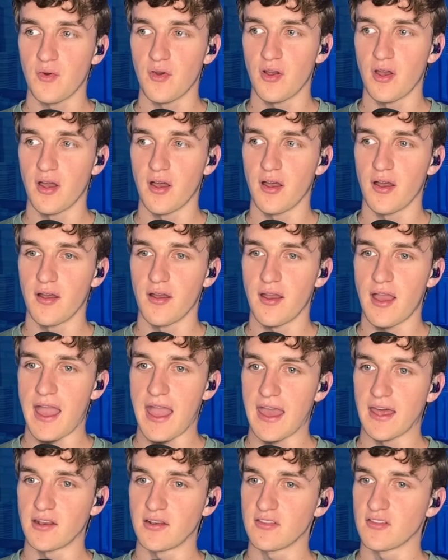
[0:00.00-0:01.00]

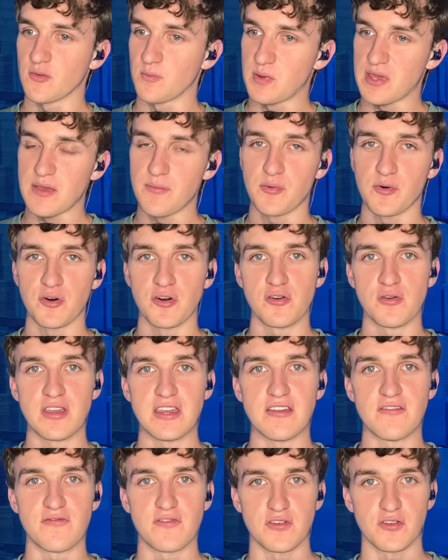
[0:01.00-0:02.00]
at the people who
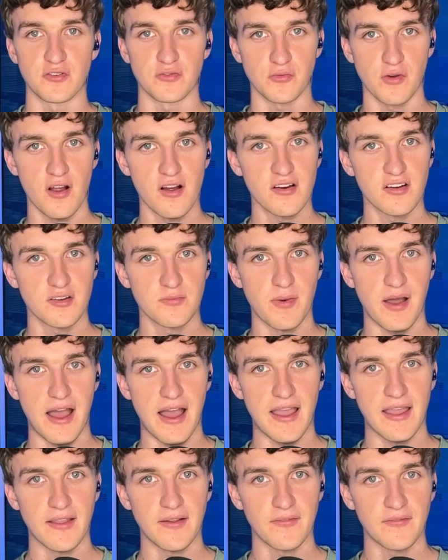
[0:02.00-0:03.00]
he feels wronged
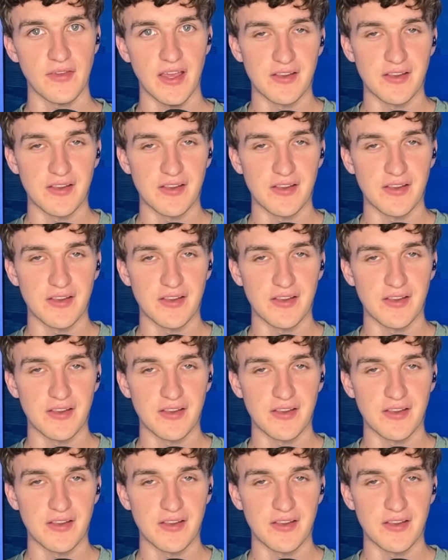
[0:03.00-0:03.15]
by,